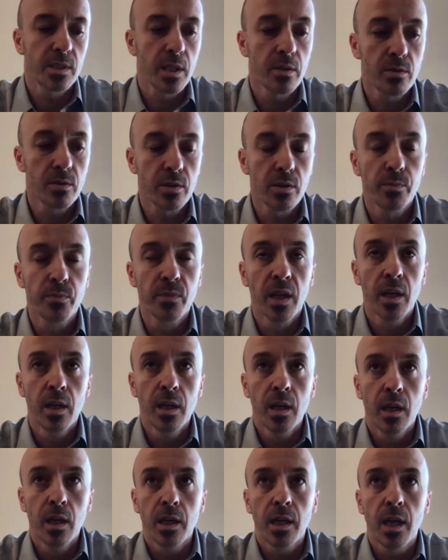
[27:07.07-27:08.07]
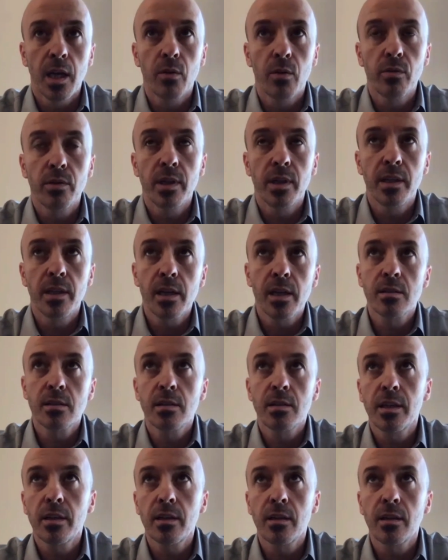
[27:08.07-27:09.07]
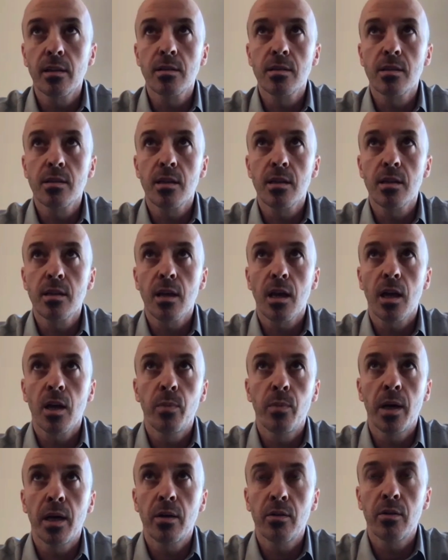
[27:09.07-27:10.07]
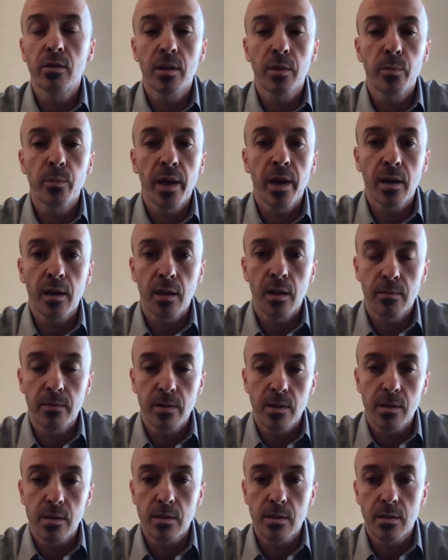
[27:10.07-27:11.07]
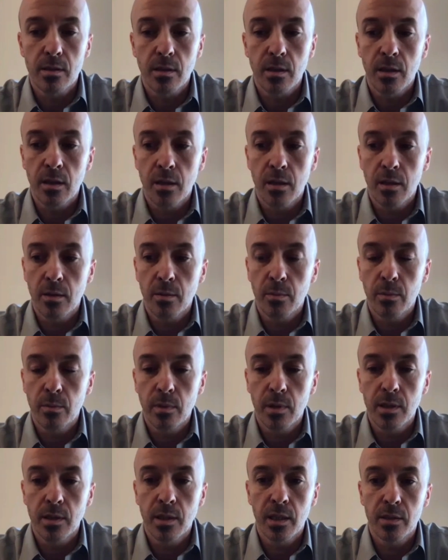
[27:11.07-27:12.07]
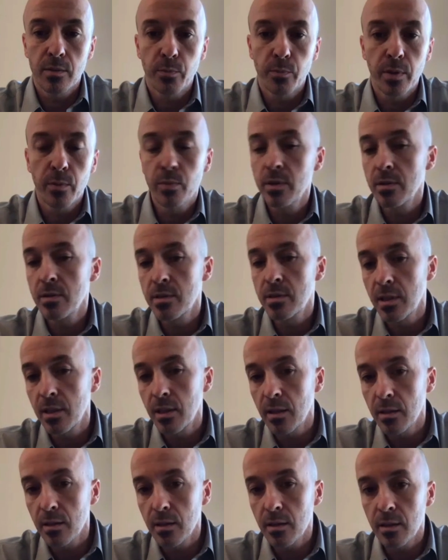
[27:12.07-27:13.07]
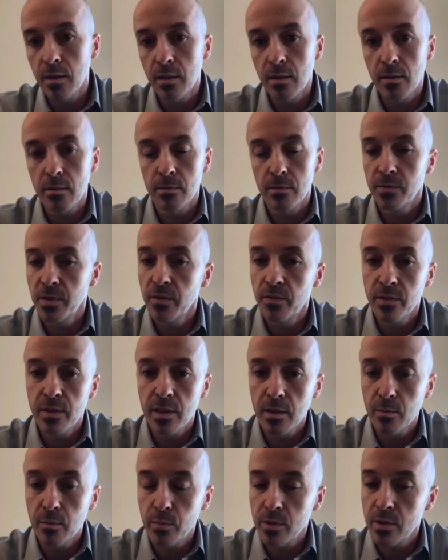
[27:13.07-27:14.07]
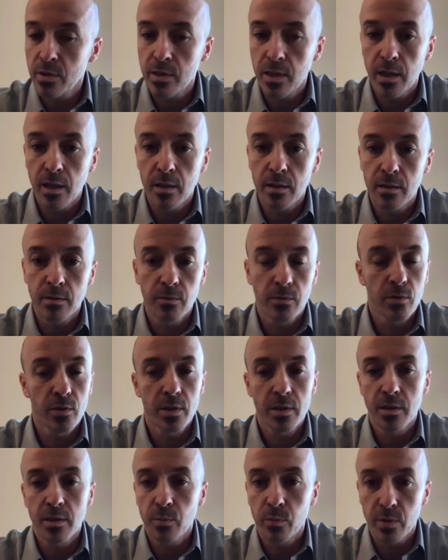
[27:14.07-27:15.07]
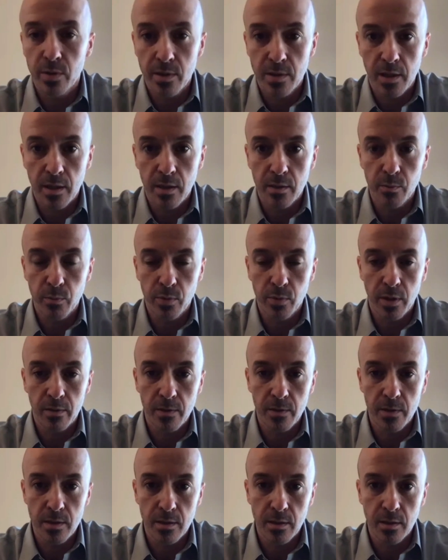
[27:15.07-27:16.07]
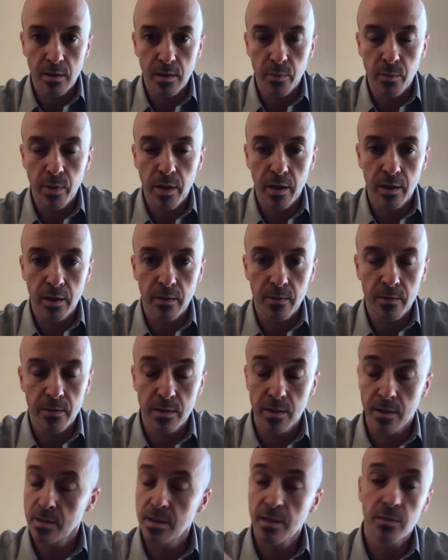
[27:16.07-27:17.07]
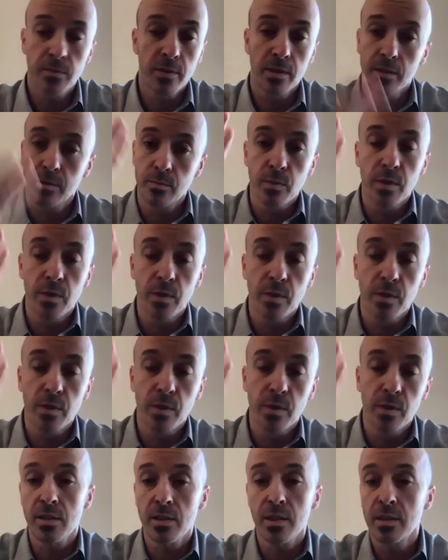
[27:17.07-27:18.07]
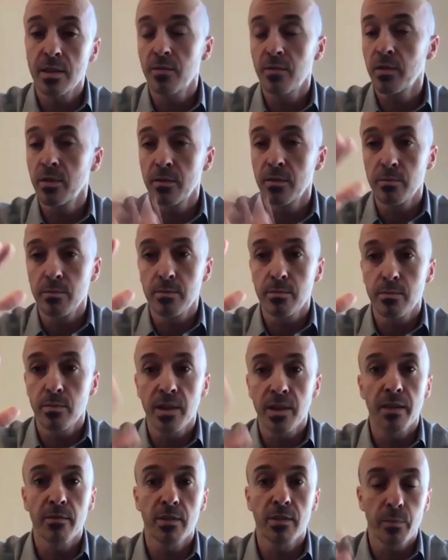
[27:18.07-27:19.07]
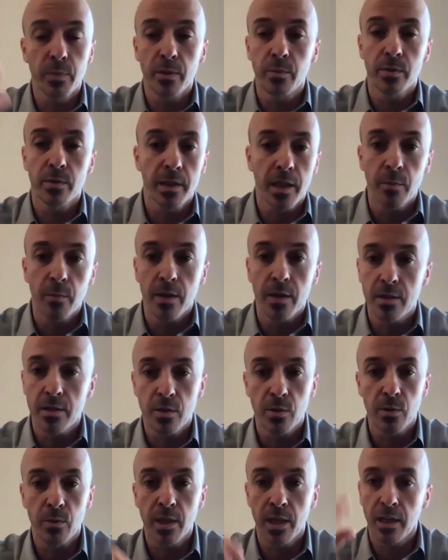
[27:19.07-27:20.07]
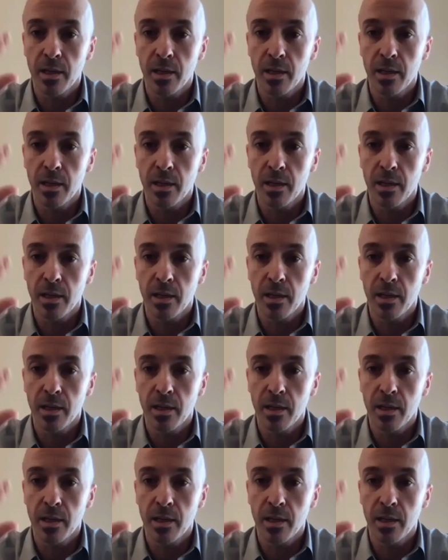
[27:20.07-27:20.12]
sounds good. Now, the next thing is about the back office, that people see 15%, 14% profits in their back office. It's different because at different level people came in, so